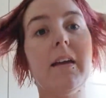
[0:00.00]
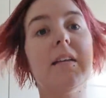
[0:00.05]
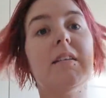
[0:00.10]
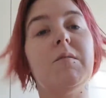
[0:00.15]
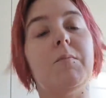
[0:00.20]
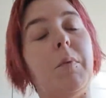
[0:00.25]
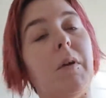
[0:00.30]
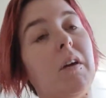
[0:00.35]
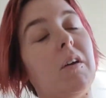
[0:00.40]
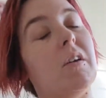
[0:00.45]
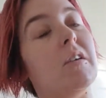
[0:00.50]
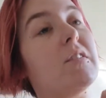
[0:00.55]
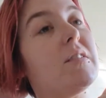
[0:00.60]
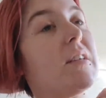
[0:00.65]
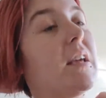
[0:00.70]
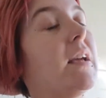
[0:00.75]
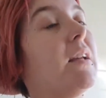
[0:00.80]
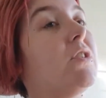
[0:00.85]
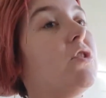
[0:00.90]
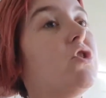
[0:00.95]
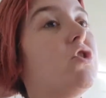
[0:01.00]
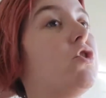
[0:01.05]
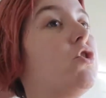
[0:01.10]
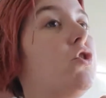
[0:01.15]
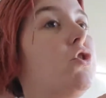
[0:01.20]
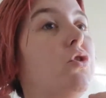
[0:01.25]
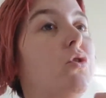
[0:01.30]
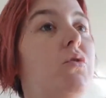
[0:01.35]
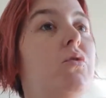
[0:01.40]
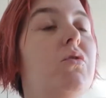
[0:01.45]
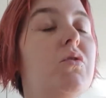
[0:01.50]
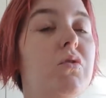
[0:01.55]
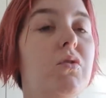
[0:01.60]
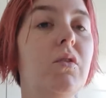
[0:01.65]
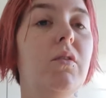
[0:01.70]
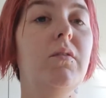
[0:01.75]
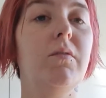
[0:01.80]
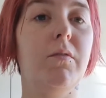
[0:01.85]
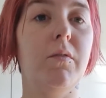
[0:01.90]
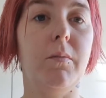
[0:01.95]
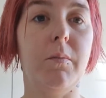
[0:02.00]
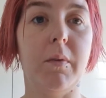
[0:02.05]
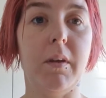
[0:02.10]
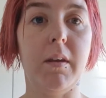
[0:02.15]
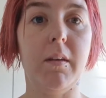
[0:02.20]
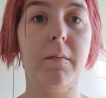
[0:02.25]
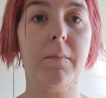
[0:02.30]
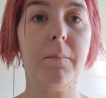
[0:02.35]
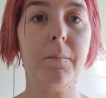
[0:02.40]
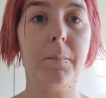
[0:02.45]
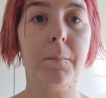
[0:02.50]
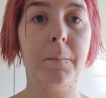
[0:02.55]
It's because it's too soon for me.